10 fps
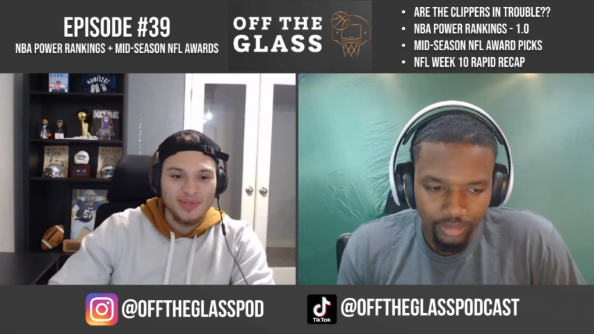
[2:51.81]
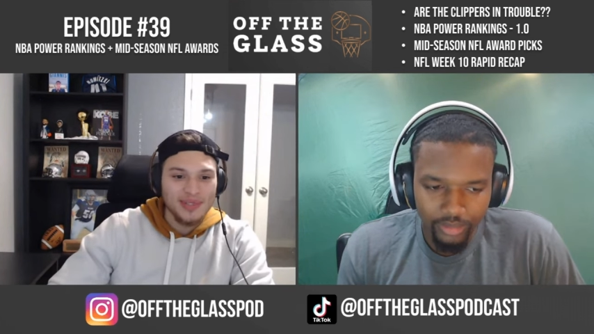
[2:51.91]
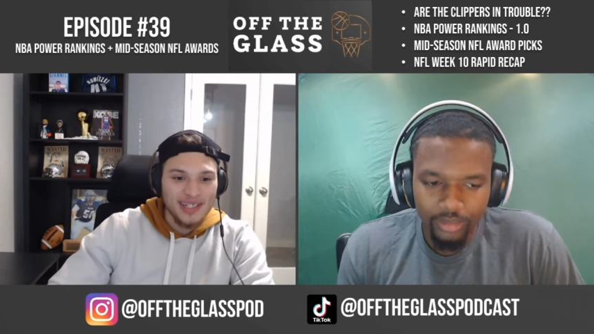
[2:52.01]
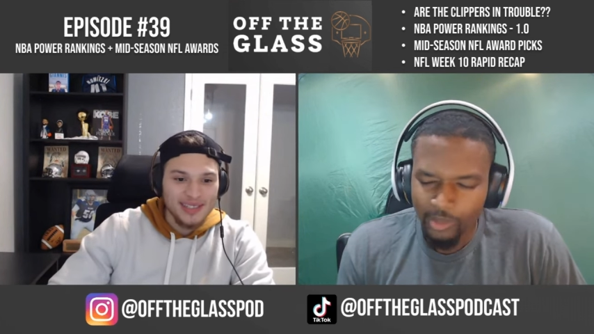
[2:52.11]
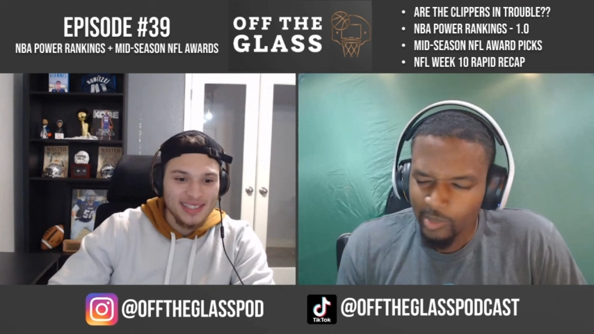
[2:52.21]

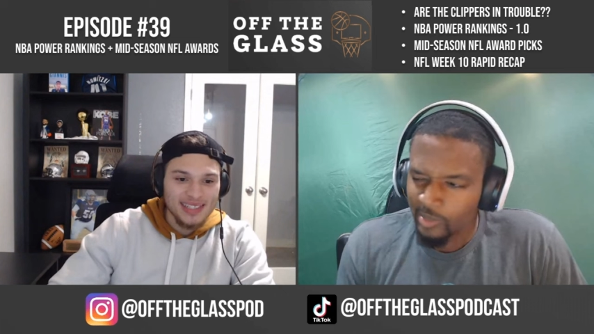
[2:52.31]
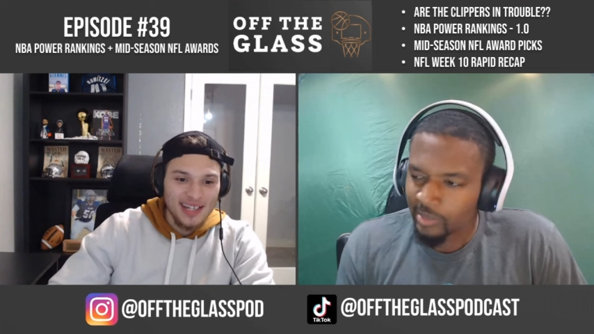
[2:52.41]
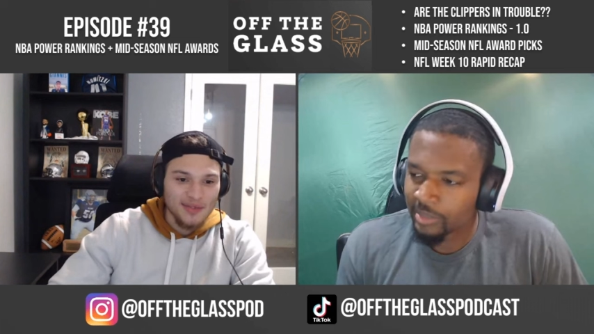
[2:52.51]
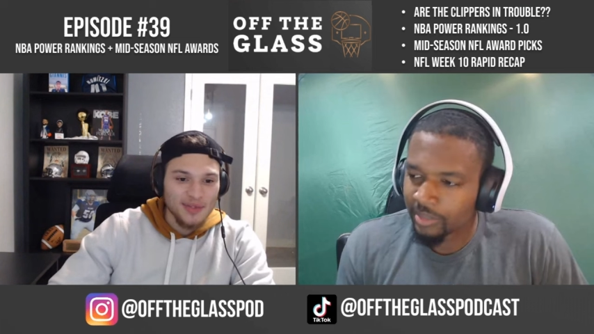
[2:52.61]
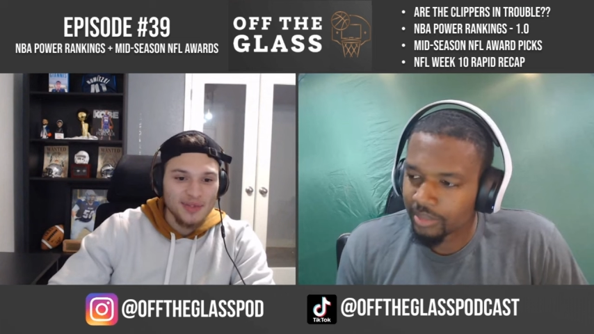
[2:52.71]
Speaker 1: Three years in
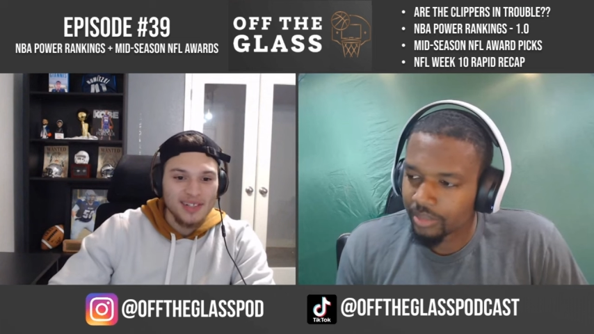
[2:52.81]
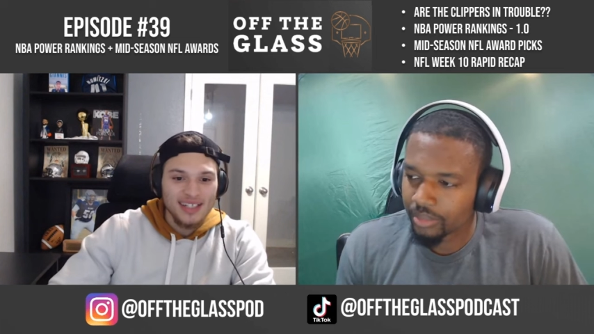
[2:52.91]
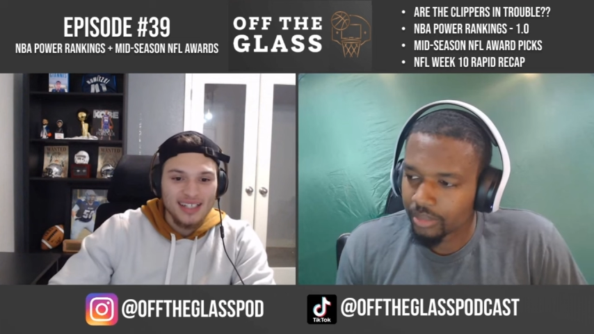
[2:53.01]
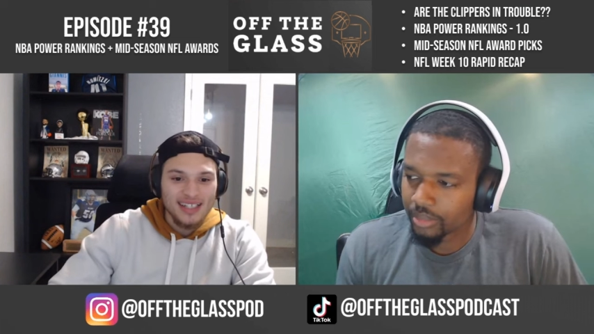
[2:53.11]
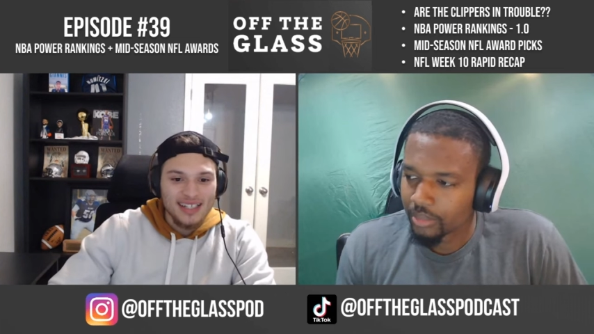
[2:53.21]
Denver,
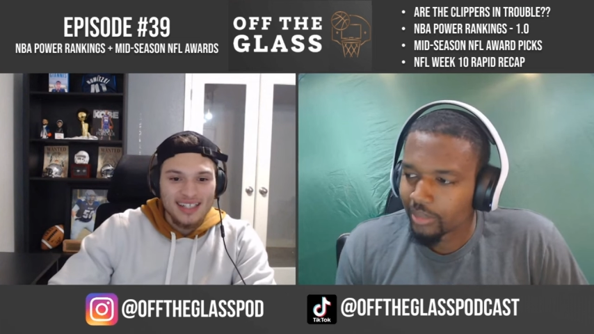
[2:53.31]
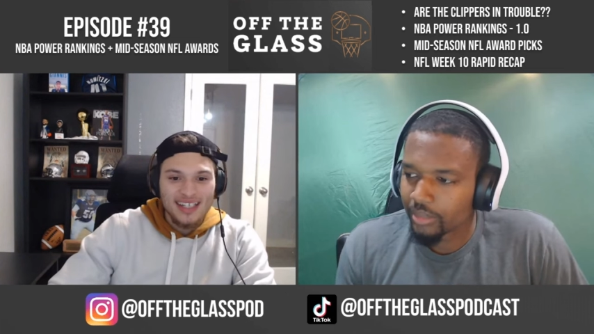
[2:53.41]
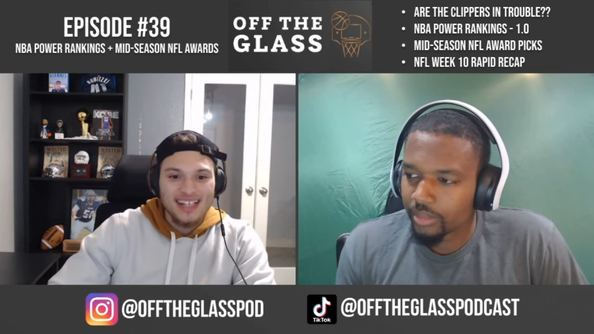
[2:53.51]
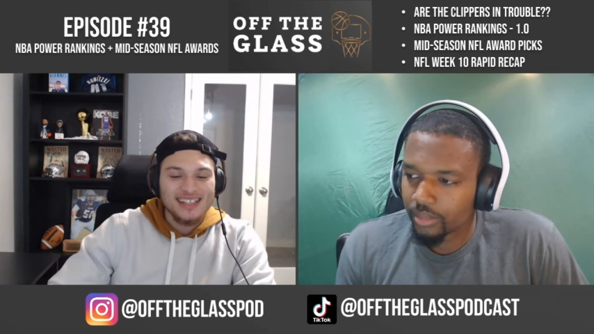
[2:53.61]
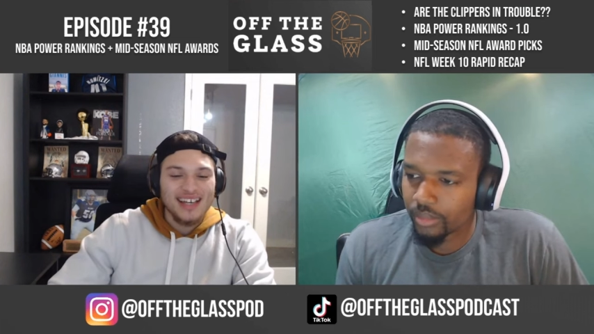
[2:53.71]

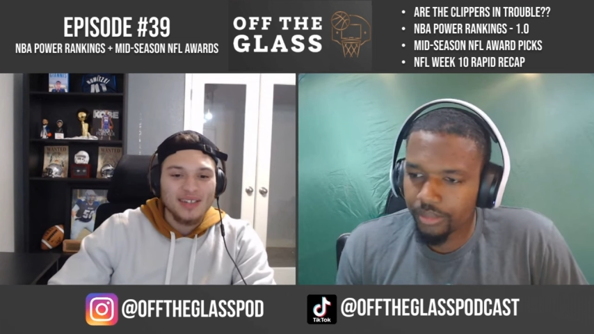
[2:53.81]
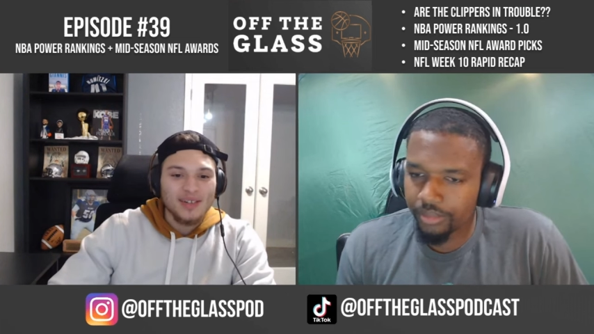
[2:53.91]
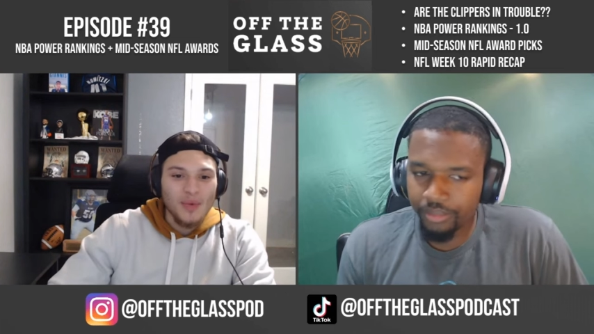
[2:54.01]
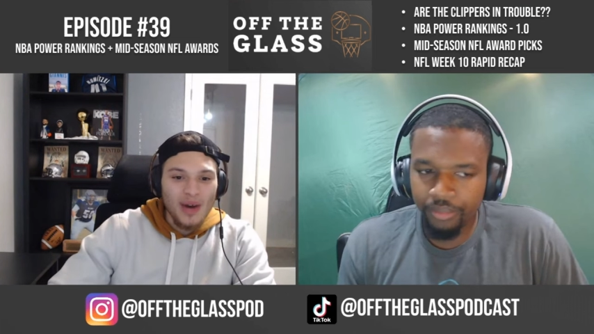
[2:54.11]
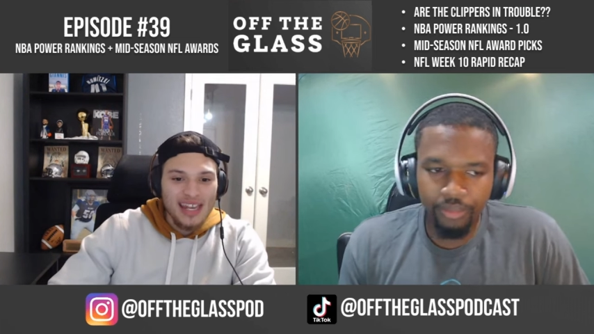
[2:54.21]
it's like
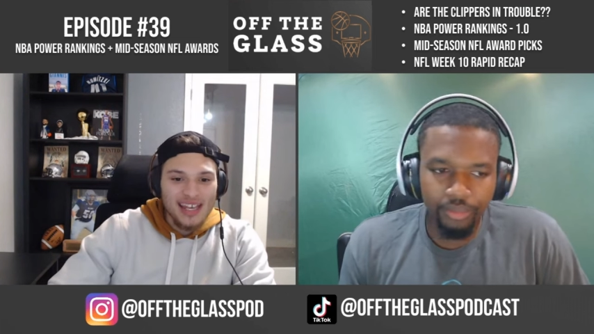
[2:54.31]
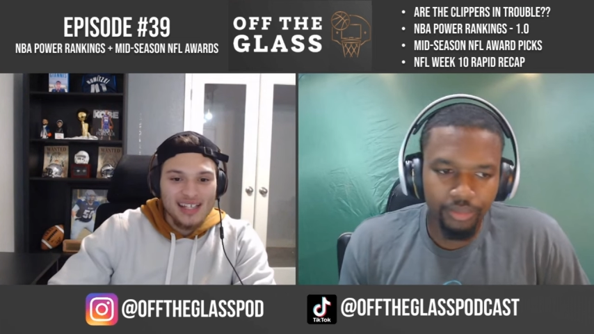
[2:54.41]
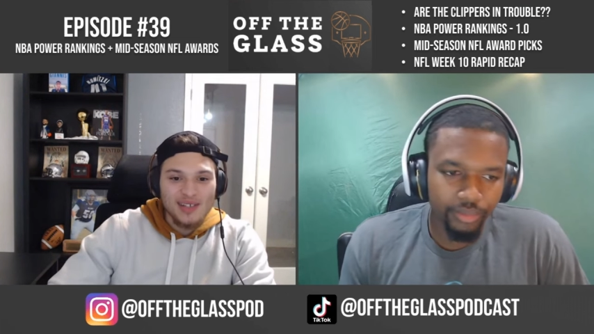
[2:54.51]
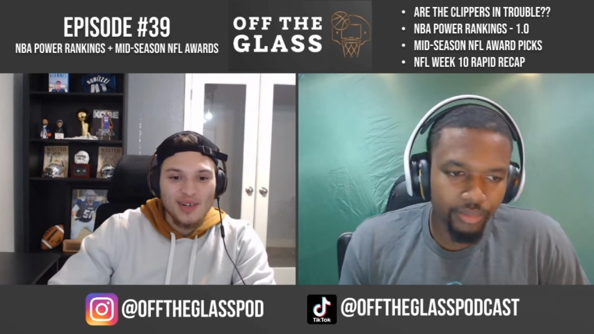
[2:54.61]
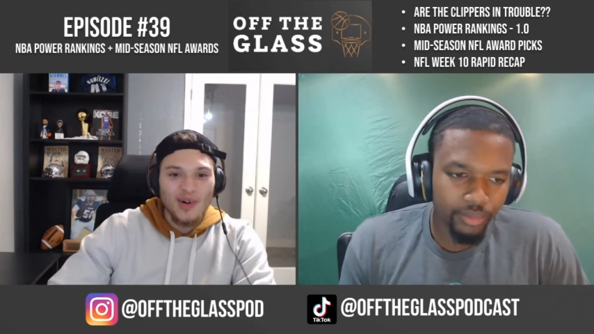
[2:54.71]
the weight of
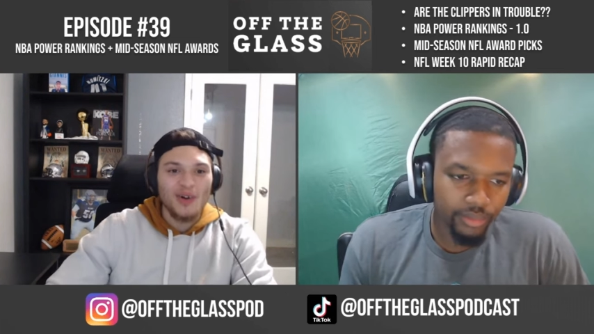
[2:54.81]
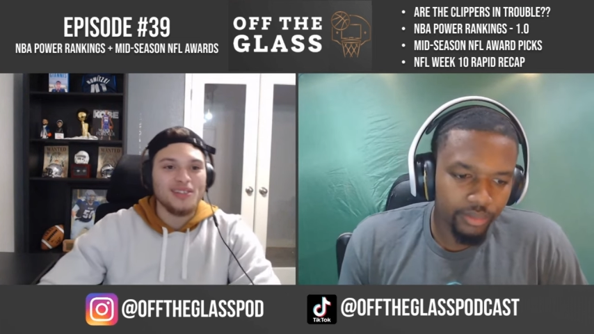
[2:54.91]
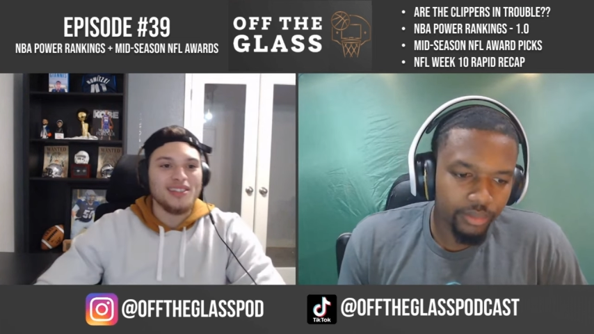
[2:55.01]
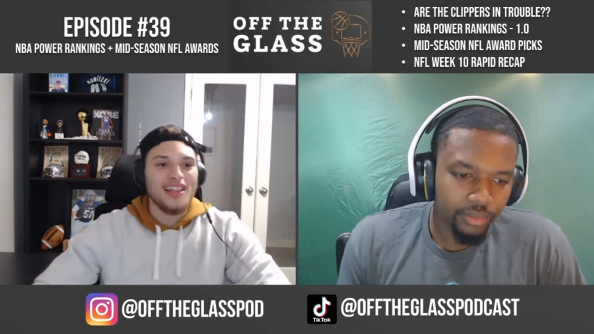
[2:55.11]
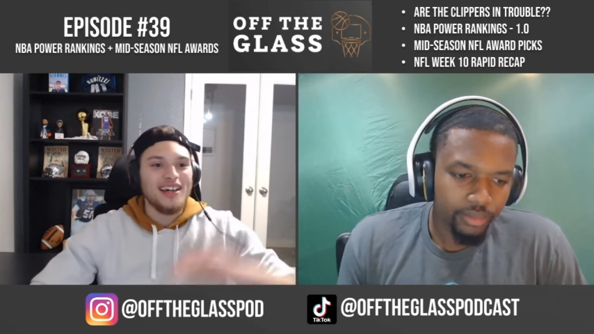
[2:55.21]
his
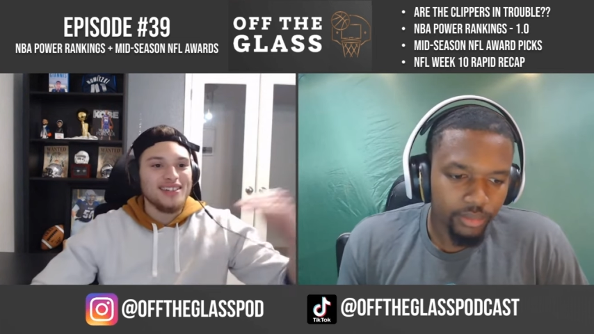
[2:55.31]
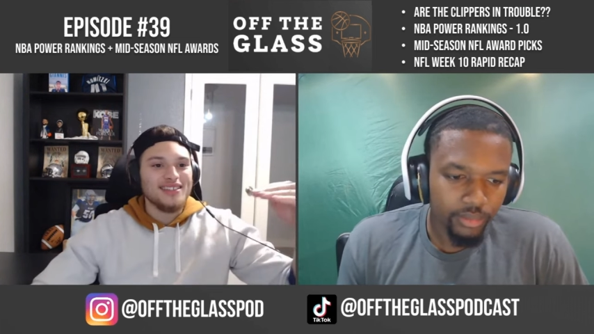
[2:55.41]
yards, like,